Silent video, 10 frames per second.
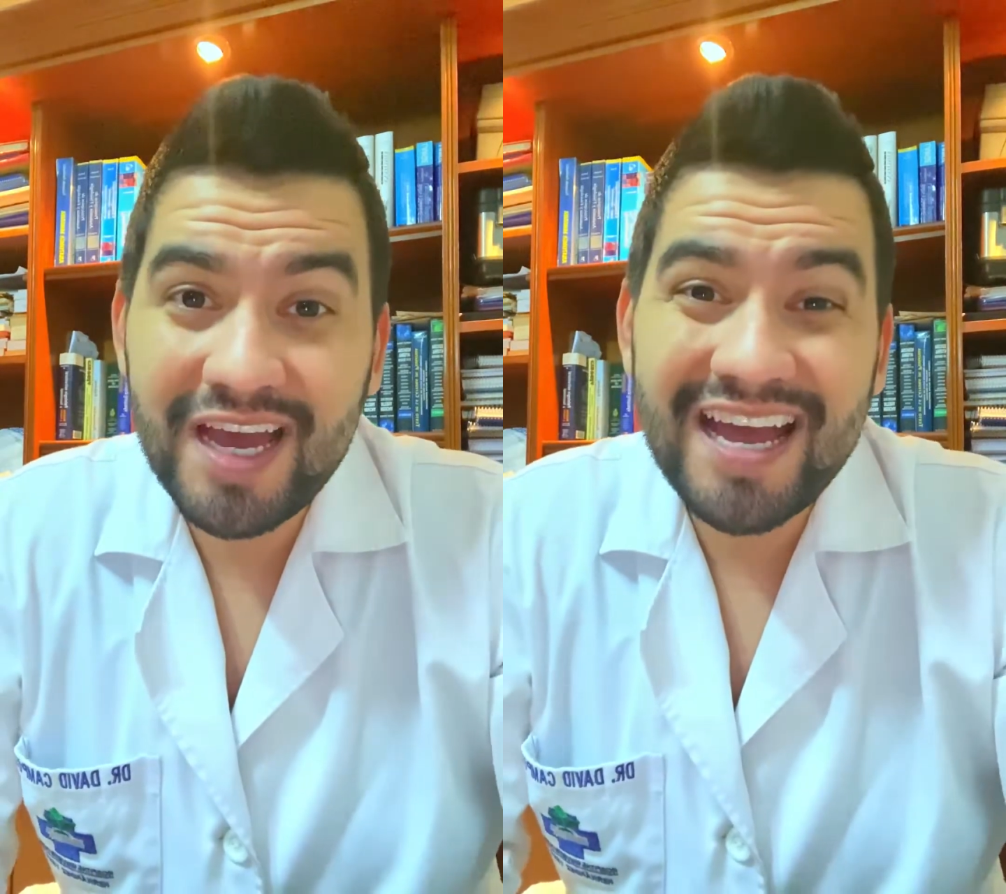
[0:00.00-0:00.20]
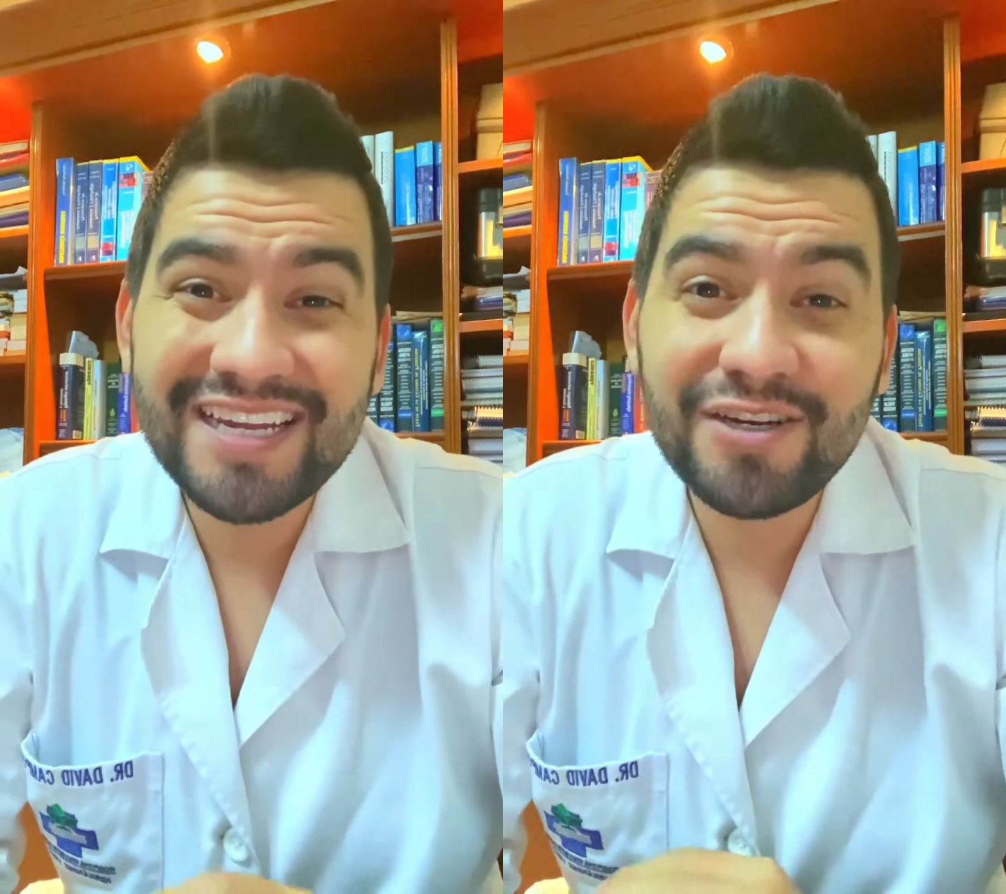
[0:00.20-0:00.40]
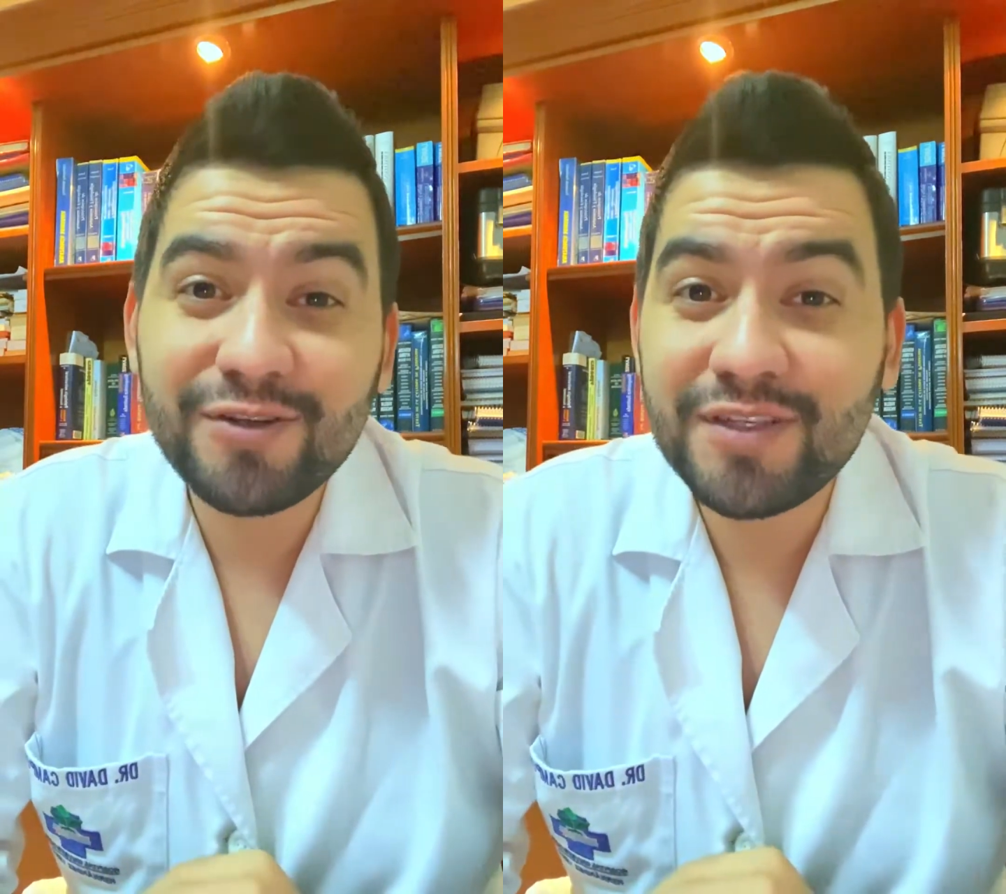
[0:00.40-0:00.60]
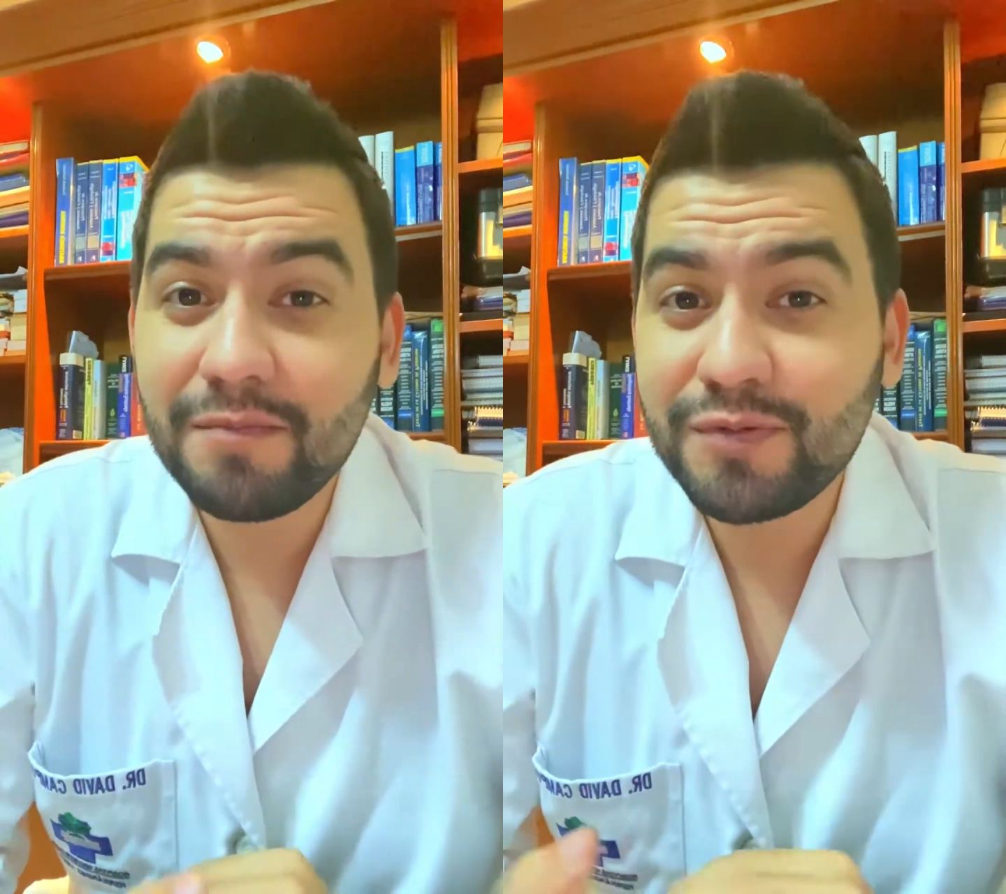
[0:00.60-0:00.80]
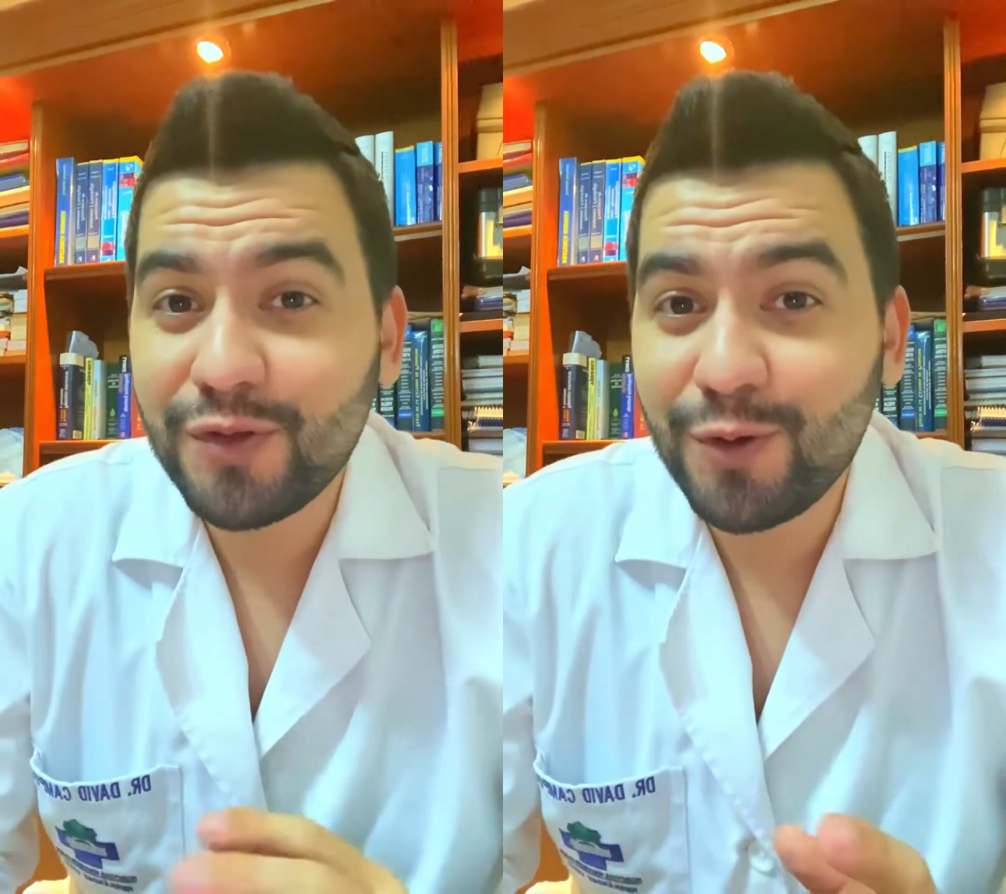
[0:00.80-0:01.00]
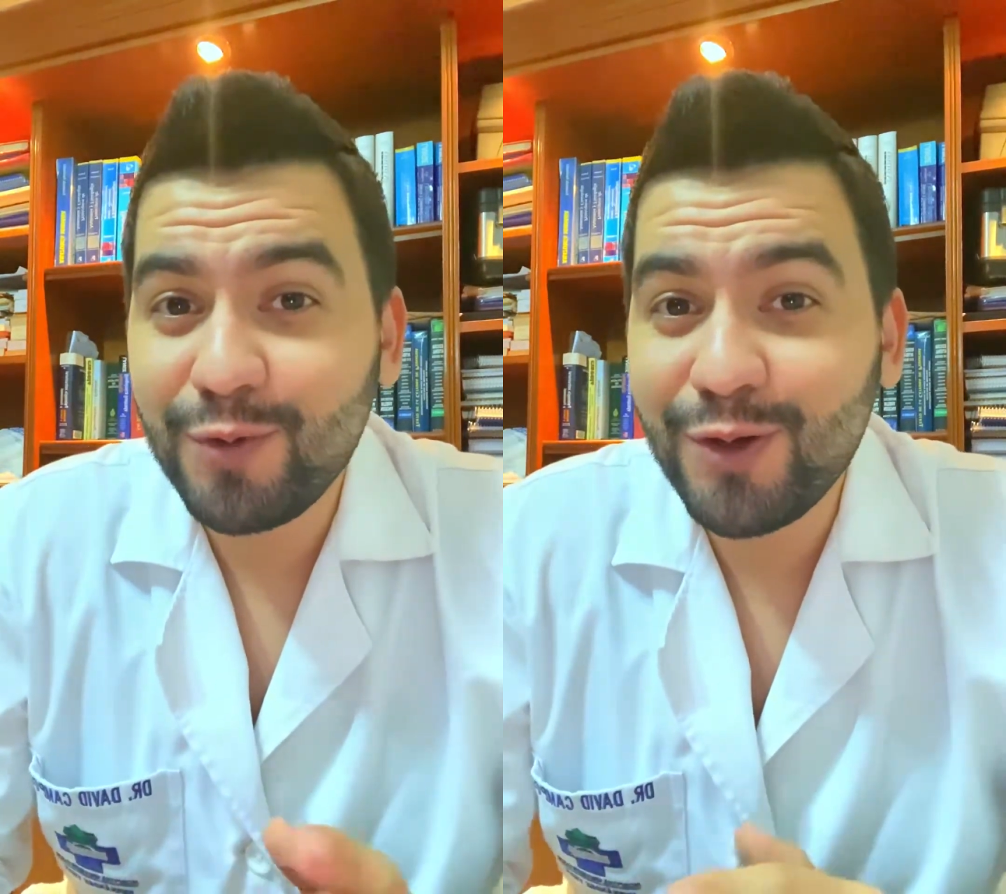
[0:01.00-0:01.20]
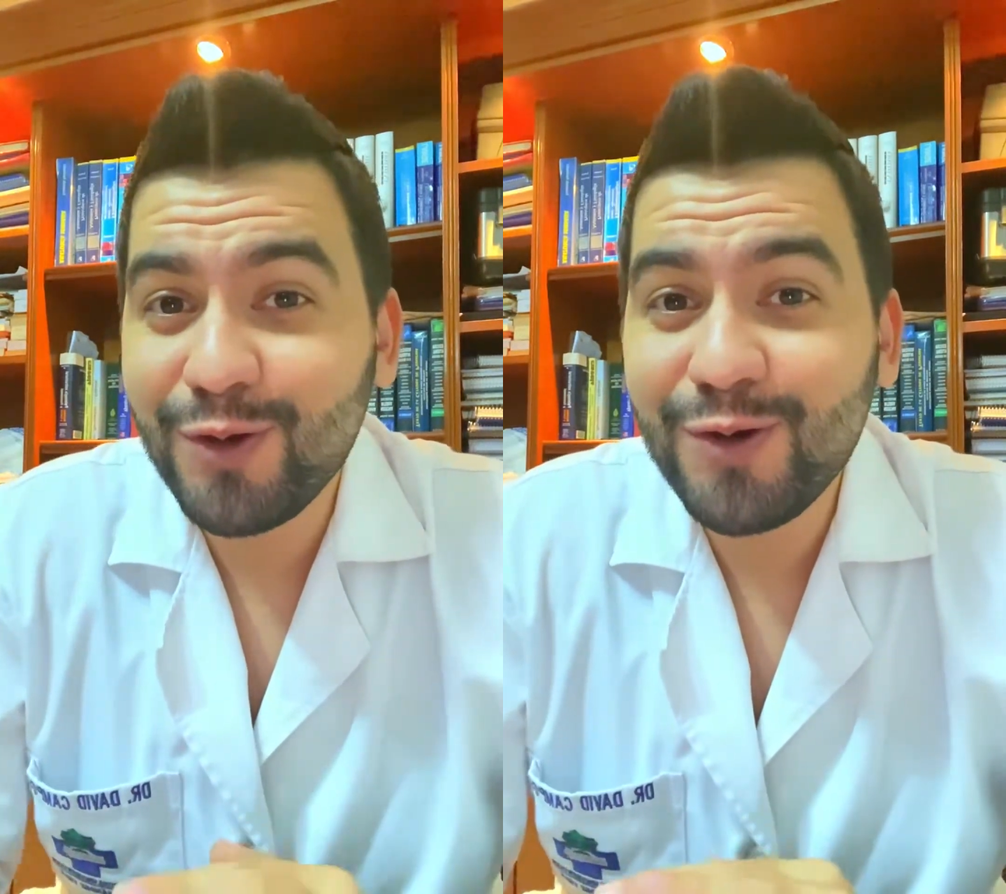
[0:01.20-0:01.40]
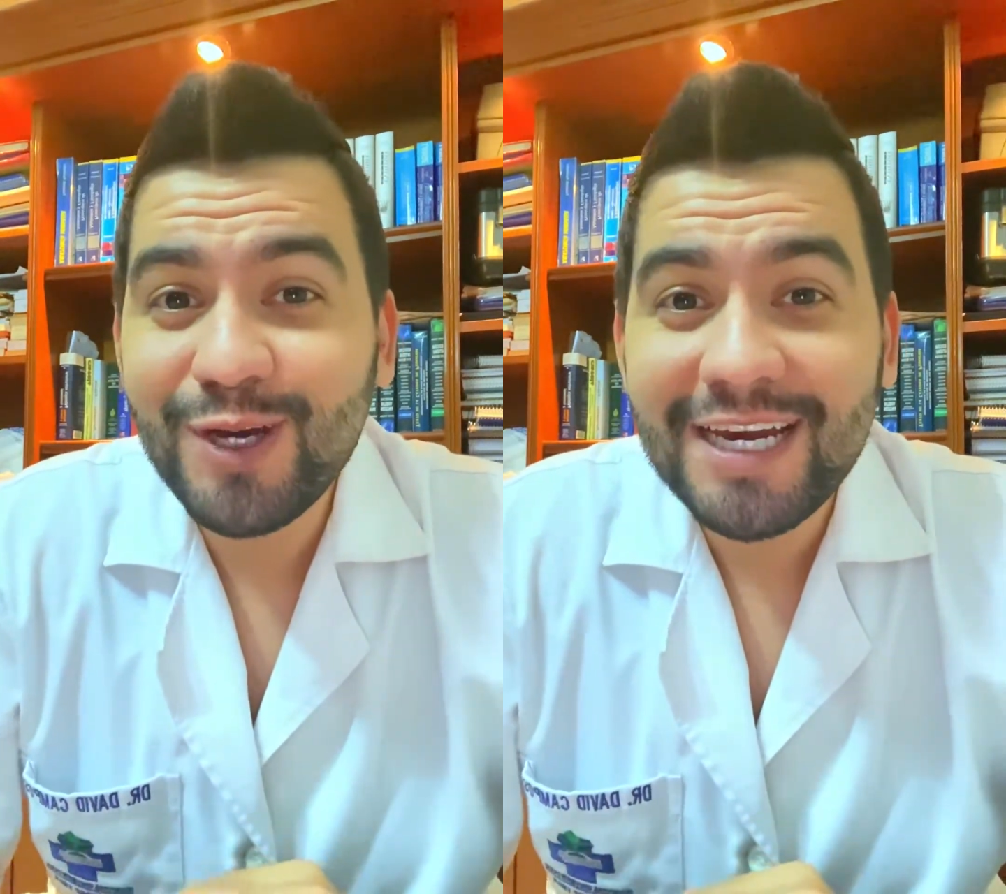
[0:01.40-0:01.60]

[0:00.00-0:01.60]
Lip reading: In other words, it wasn't absorbed,